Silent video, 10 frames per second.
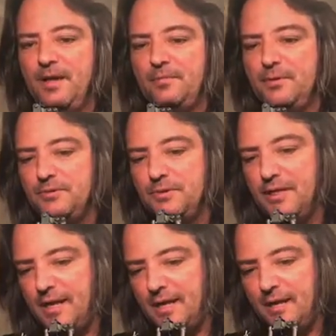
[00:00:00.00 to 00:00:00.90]
I'm
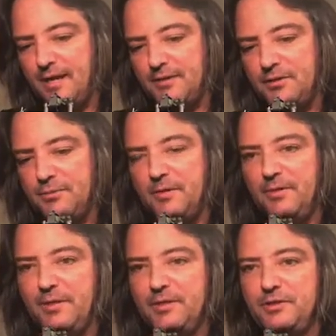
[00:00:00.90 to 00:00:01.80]
using a 2
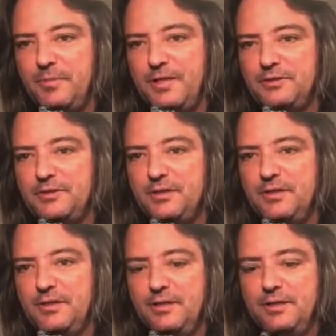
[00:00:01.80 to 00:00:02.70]
millimeter spacer
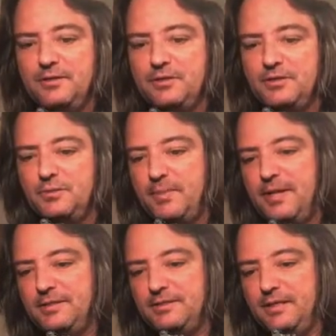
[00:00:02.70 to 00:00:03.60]
to
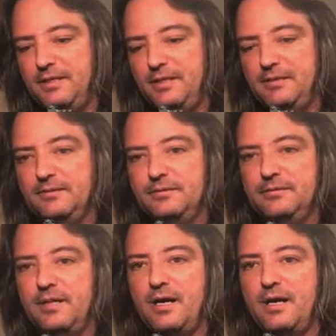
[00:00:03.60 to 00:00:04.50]
space the
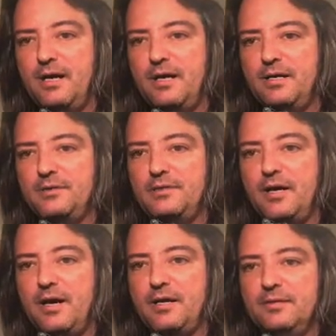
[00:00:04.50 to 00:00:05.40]

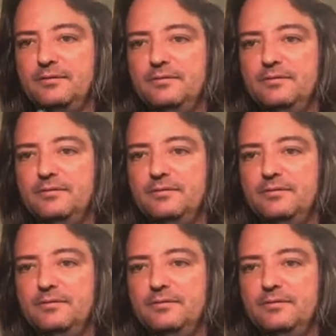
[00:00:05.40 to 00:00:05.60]
shock